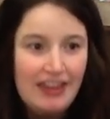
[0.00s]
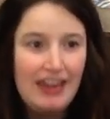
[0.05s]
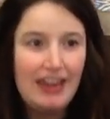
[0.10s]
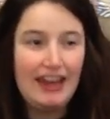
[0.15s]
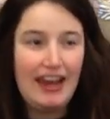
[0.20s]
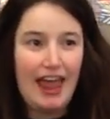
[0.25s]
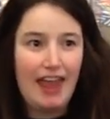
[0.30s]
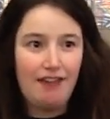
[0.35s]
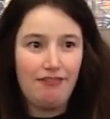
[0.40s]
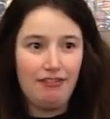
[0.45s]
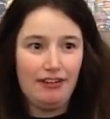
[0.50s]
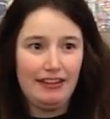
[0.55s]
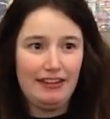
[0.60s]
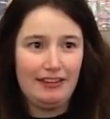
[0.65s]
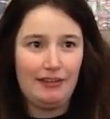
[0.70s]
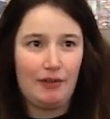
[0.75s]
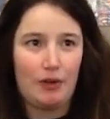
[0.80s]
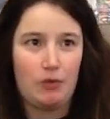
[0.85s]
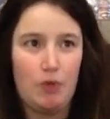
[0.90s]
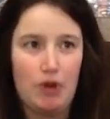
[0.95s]
And I
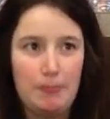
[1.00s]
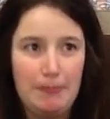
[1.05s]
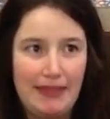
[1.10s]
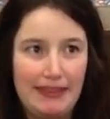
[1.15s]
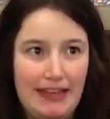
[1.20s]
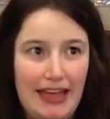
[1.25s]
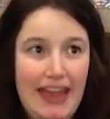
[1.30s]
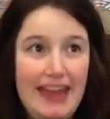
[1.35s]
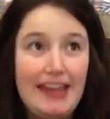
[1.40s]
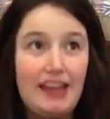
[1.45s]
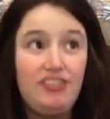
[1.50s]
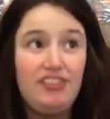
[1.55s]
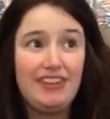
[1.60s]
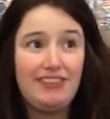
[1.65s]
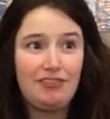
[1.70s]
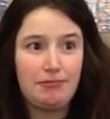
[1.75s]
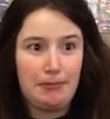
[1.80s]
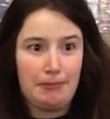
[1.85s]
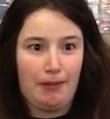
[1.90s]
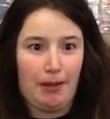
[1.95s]
really like want to be like, hey, I should
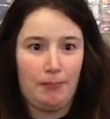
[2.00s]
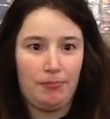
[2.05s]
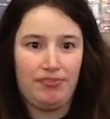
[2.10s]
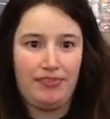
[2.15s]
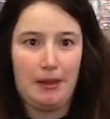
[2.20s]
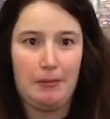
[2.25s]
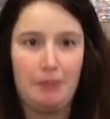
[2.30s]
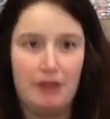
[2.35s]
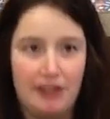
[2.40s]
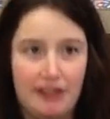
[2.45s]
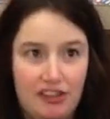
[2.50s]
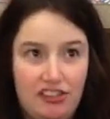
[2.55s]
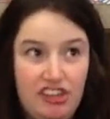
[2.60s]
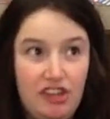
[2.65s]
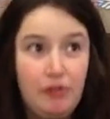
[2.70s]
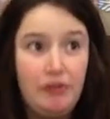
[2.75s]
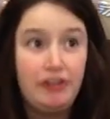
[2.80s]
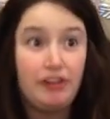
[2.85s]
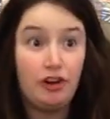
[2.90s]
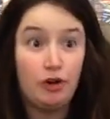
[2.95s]
give you my mom's number because
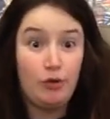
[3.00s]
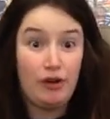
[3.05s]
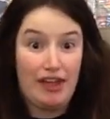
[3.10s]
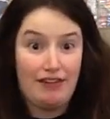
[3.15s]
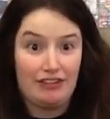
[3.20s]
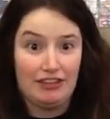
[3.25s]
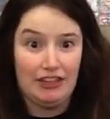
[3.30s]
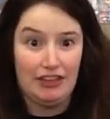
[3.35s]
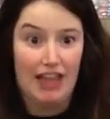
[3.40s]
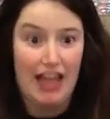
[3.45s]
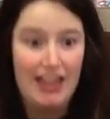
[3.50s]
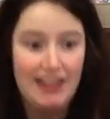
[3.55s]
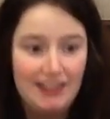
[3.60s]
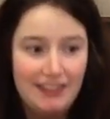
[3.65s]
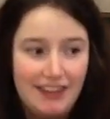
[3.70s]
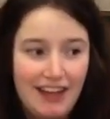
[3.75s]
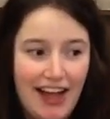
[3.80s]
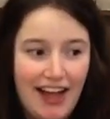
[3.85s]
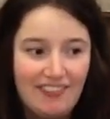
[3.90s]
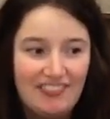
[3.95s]
you and her would have a lot
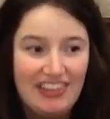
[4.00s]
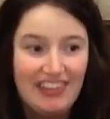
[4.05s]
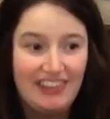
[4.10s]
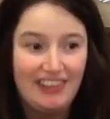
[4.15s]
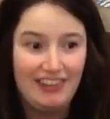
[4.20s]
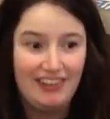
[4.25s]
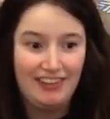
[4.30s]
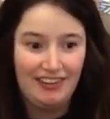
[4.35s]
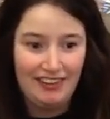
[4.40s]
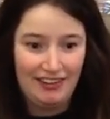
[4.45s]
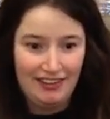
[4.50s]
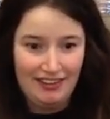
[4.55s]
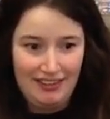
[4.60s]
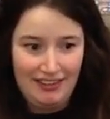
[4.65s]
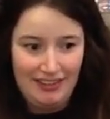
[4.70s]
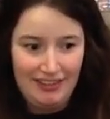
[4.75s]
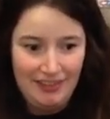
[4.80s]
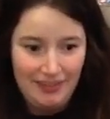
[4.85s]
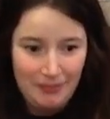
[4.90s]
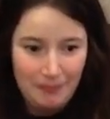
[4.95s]
in common.
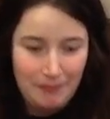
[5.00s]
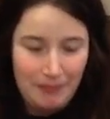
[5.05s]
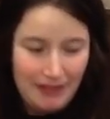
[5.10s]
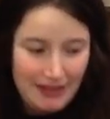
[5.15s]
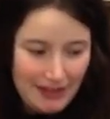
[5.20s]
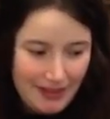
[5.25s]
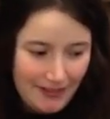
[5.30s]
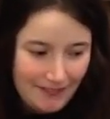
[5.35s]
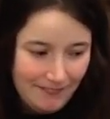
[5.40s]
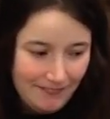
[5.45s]
But